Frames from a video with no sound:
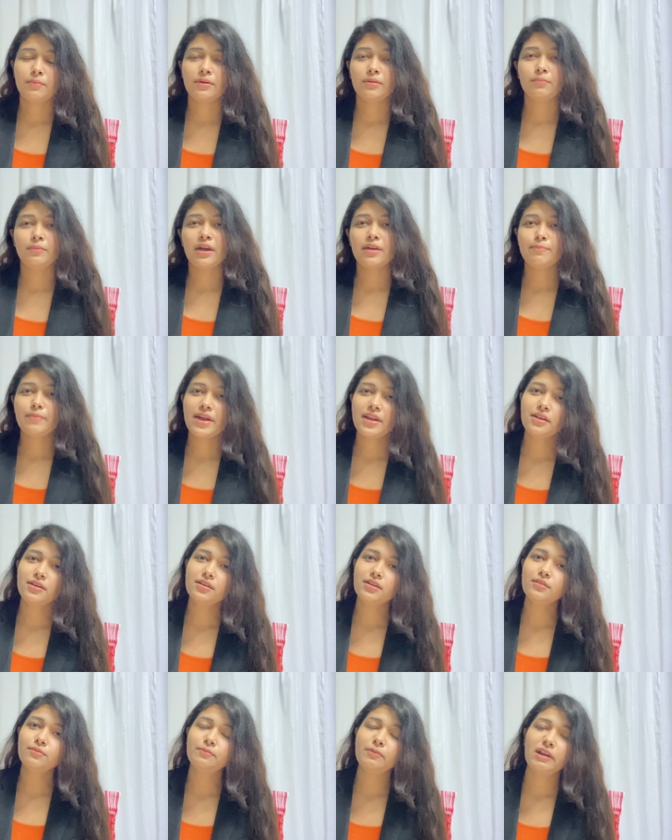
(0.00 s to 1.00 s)
by
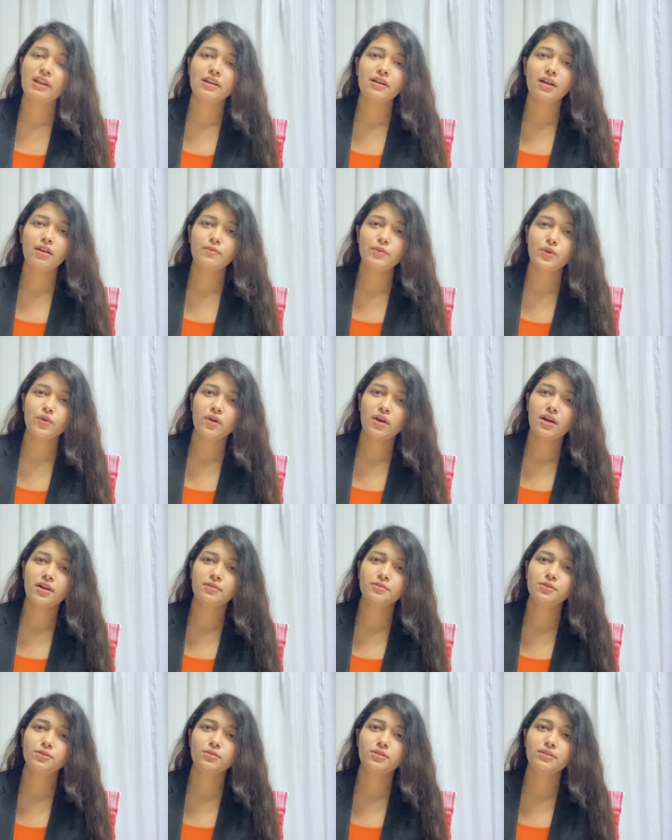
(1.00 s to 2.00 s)
paragraph paragraph you
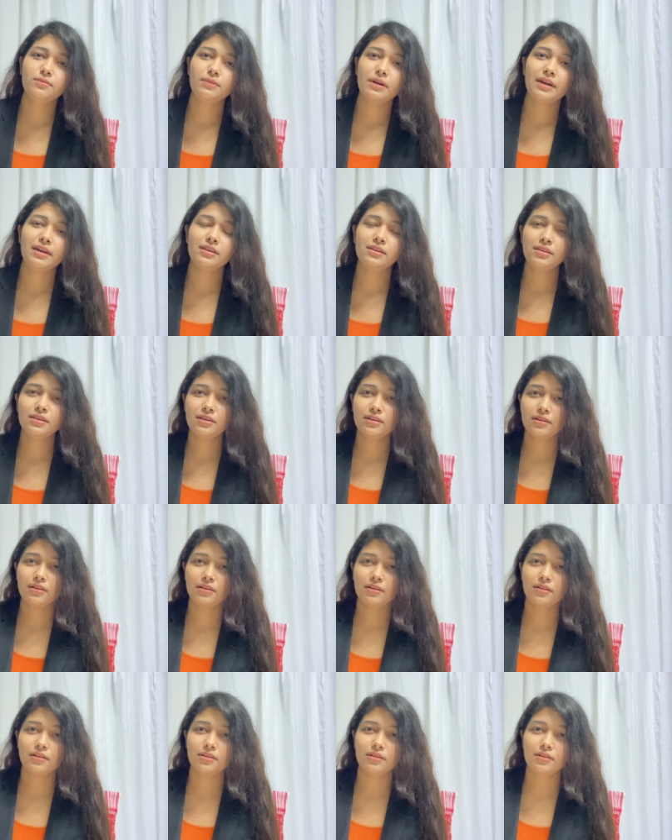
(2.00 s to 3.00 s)
have to divide uh,
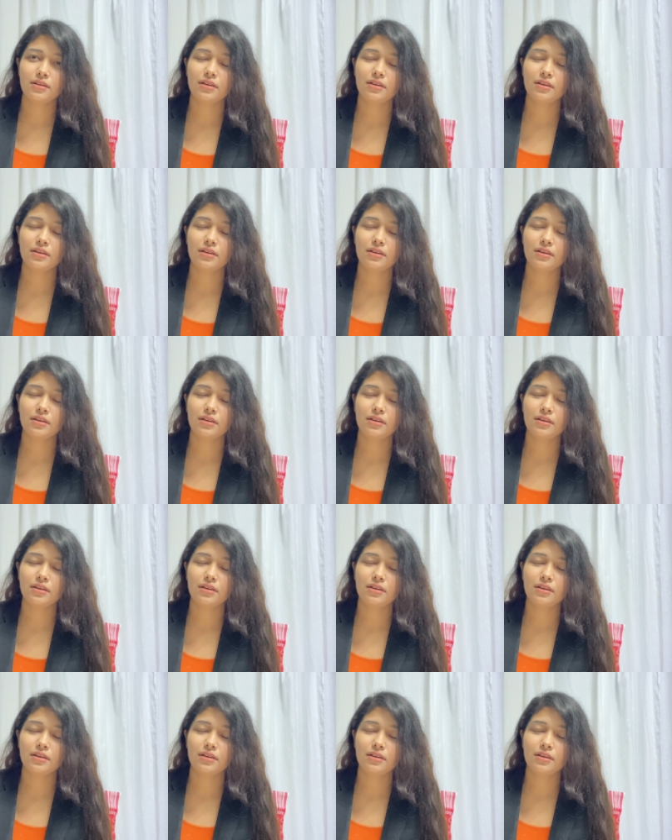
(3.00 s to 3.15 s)
uh,